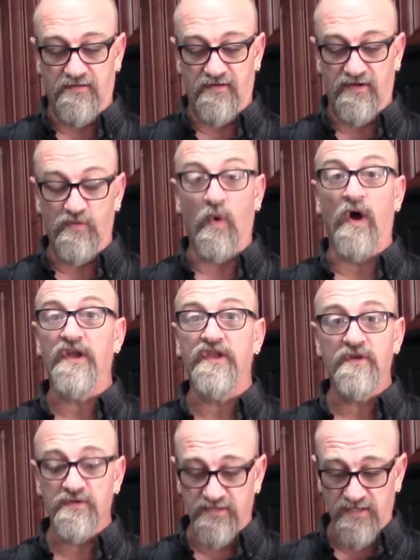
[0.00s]
You want to
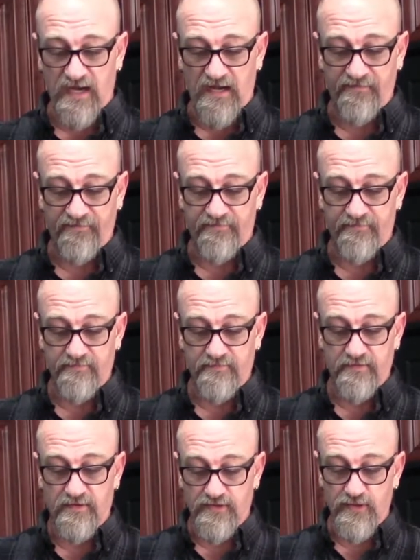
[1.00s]
use a knife?
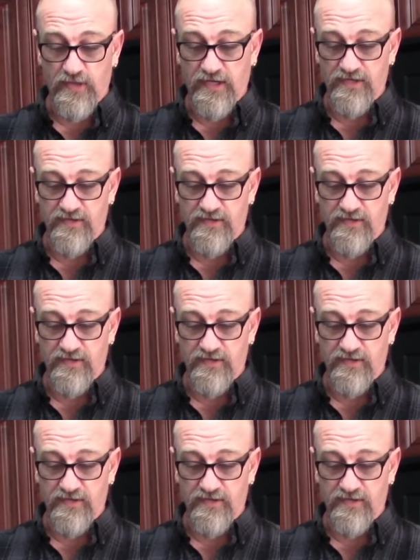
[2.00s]
You can